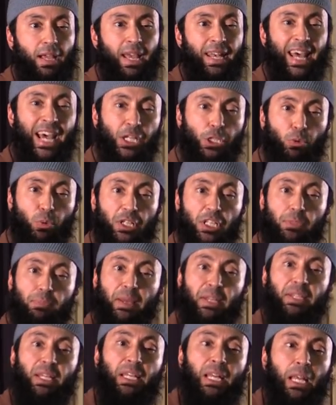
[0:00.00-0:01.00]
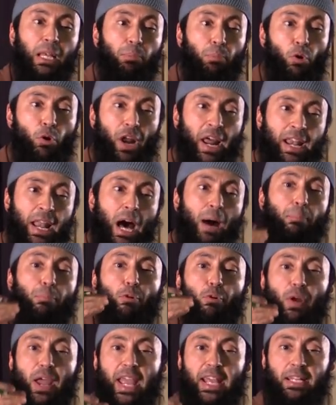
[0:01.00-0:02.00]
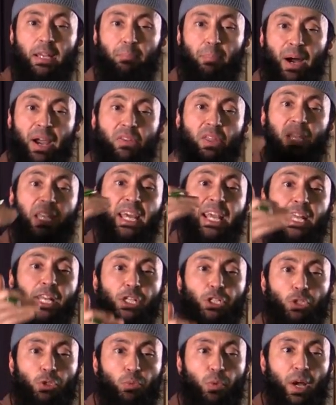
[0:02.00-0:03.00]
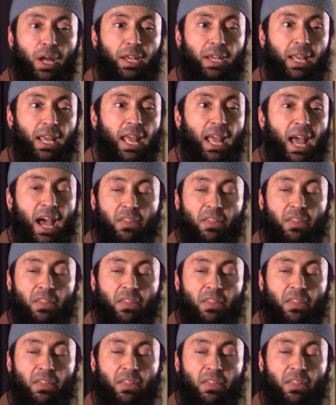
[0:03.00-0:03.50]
and actually spend a little more and upgrade and buy the latest one.